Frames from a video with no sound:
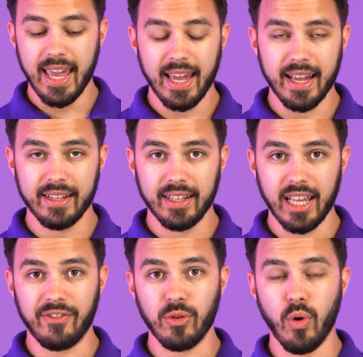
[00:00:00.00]
And
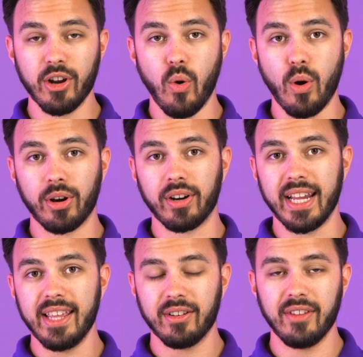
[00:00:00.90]
if you wanna order
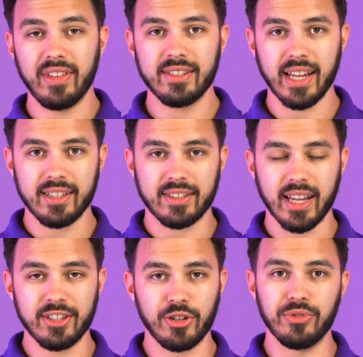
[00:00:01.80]
either of these
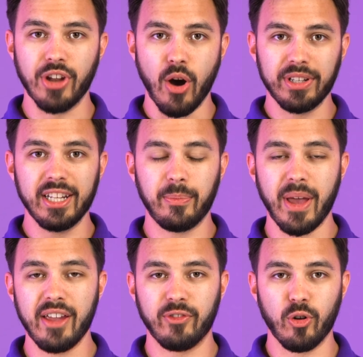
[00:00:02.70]
headsets, you don't need to
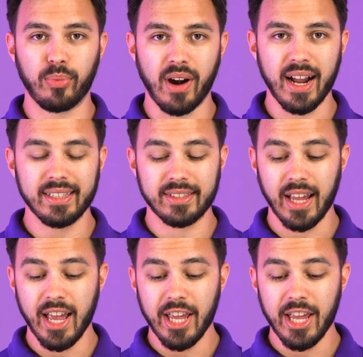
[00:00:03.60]
pay full price.